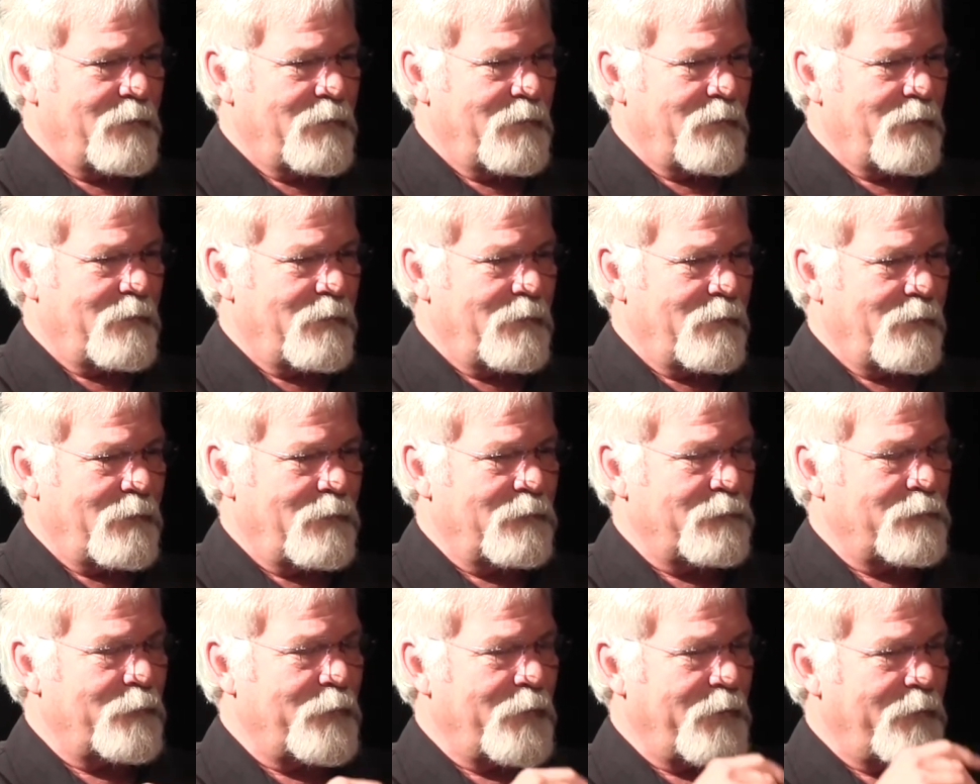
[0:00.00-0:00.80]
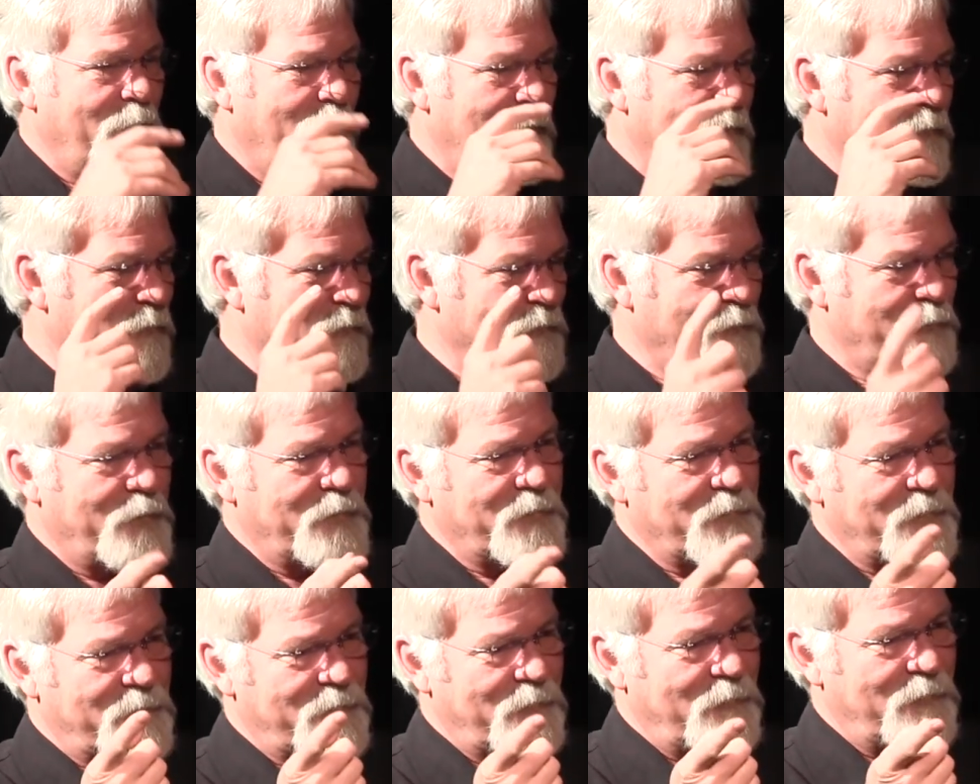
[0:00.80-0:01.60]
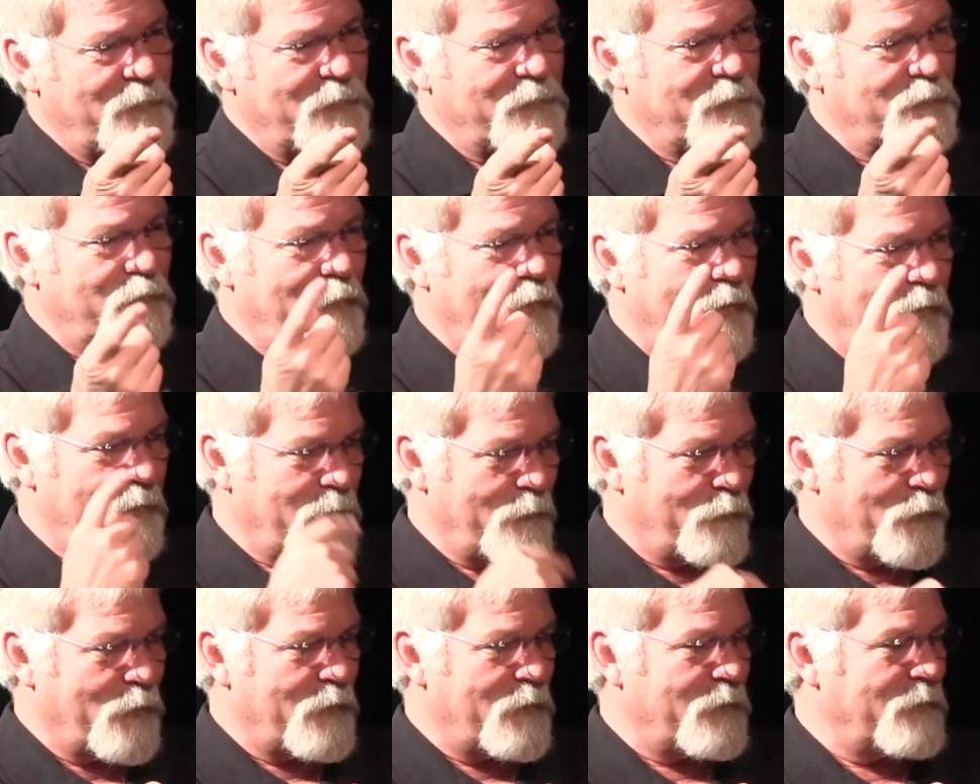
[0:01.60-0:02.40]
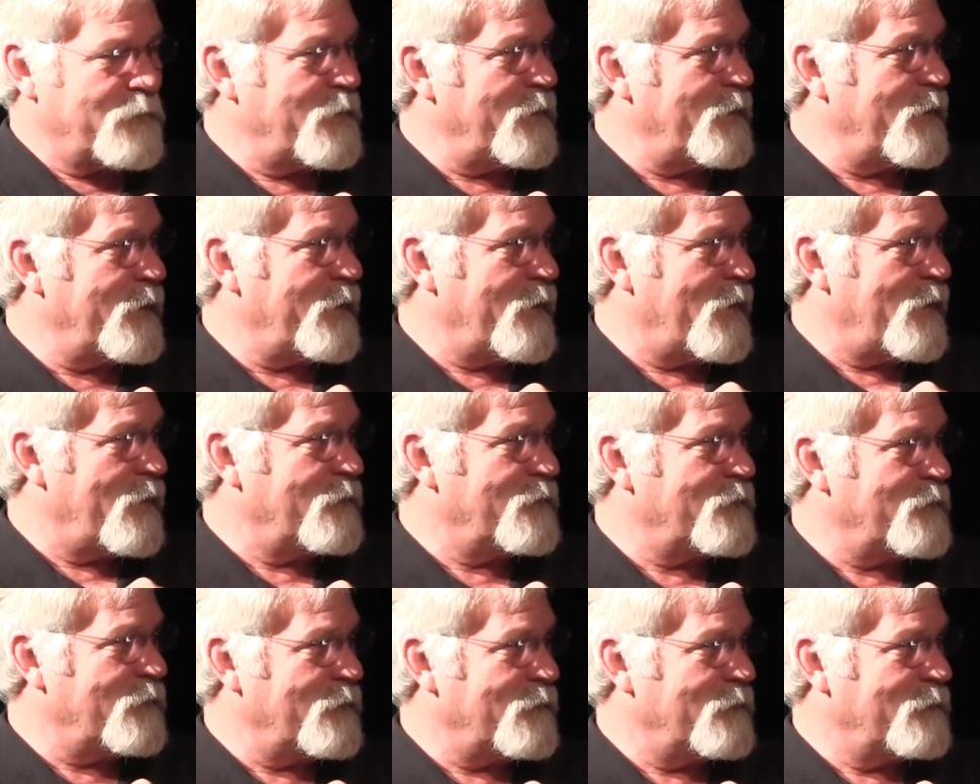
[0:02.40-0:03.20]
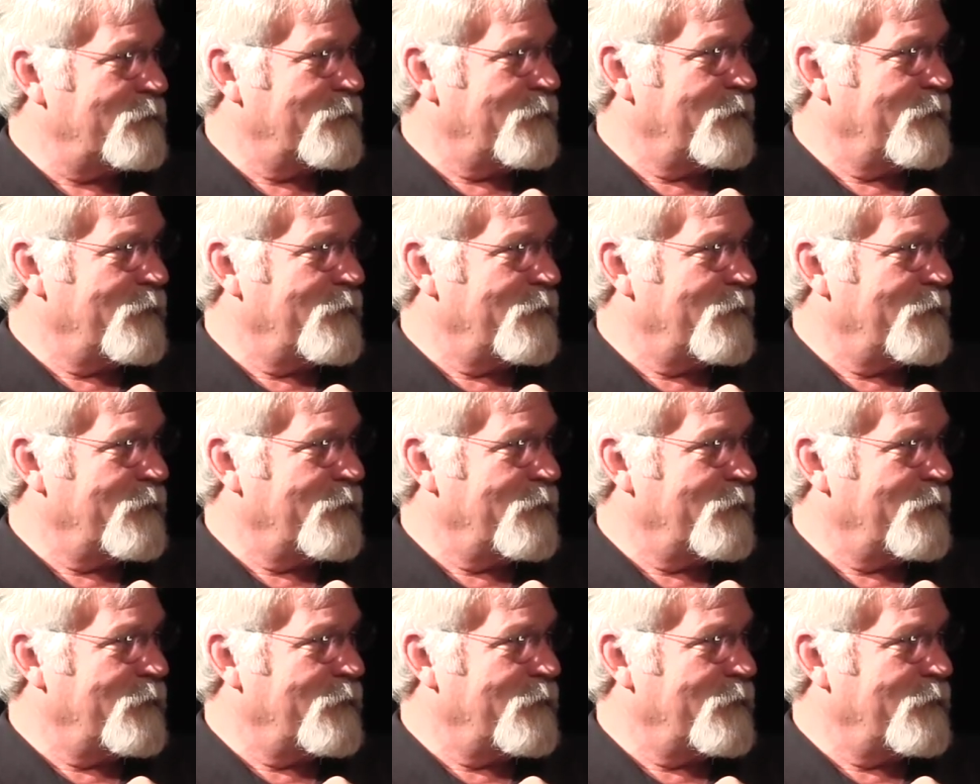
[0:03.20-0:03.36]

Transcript: Uh, ultimately, one of those business owners wound up on our city council,